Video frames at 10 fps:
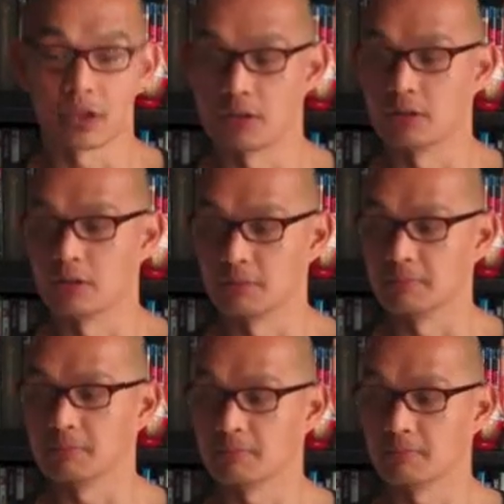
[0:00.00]

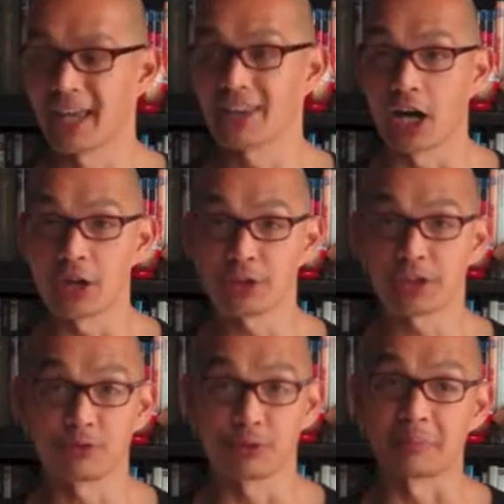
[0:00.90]
And the other
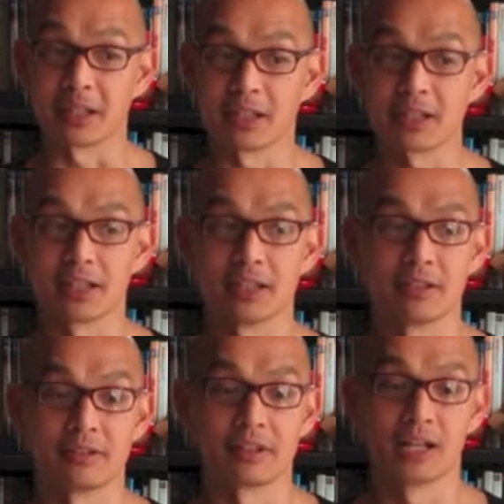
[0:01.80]
thing for me
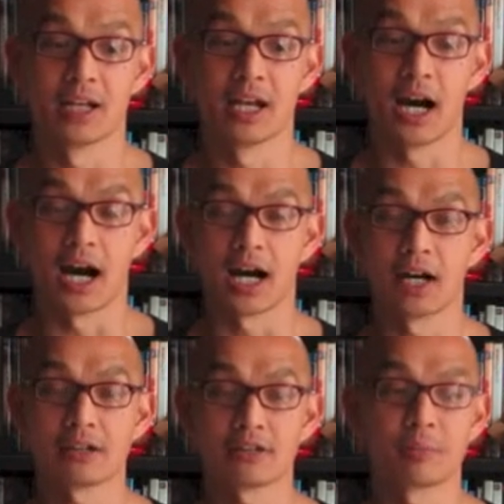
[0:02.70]
is
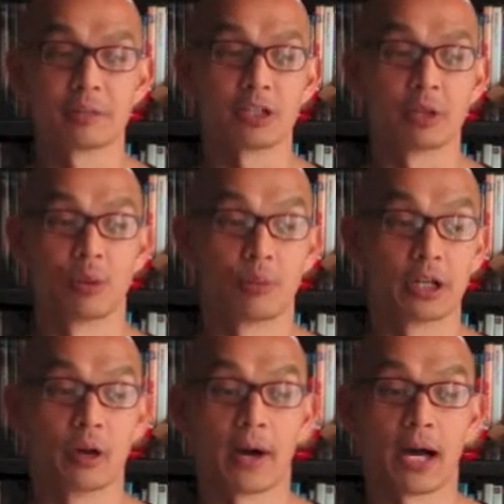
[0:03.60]
I typically, when
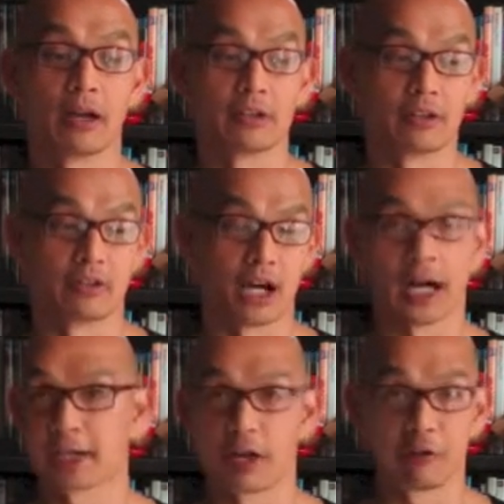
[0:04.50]
we go out, is
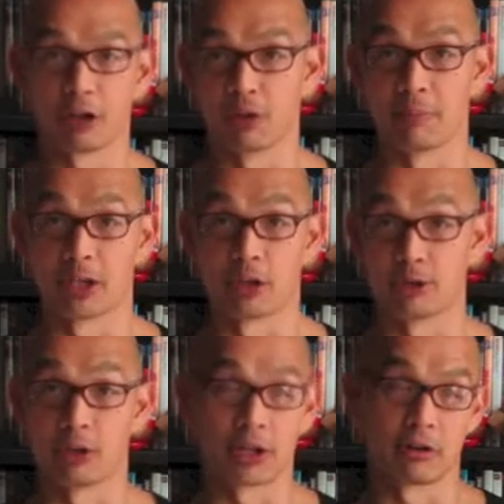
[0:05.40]
I carry all the metal.
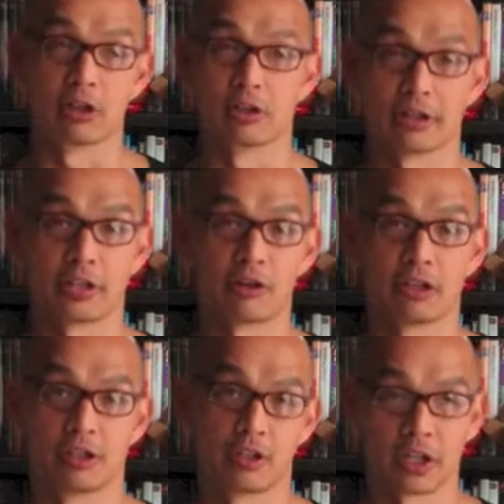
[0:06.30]
So I'll
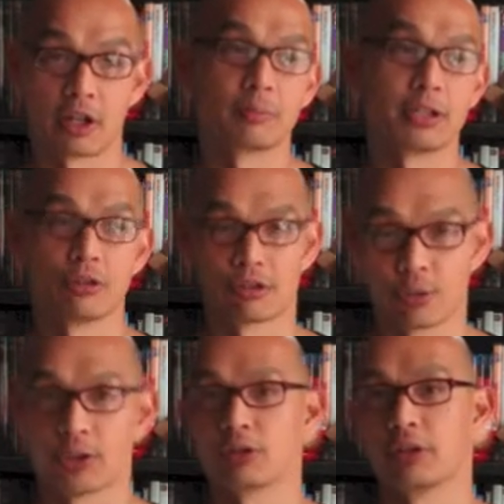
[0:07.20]
carry the carabiners, the
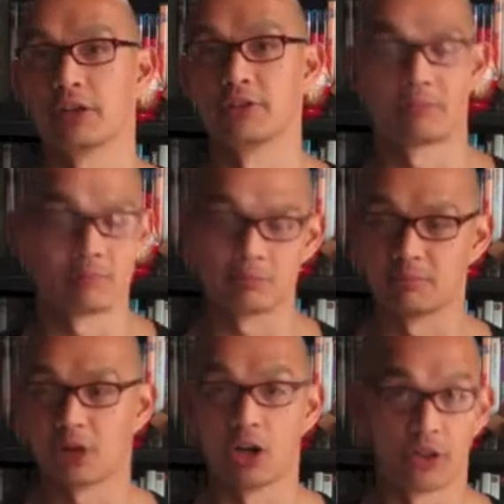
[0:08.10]
quick draws,
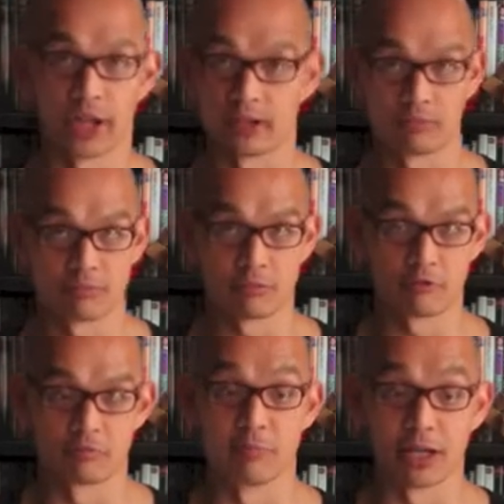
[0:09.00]
all that
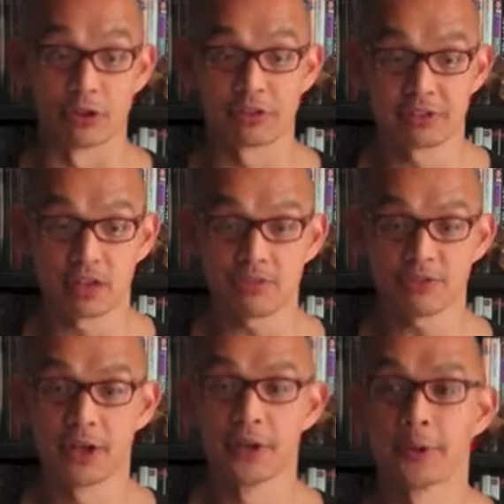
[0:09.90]
metal stuff,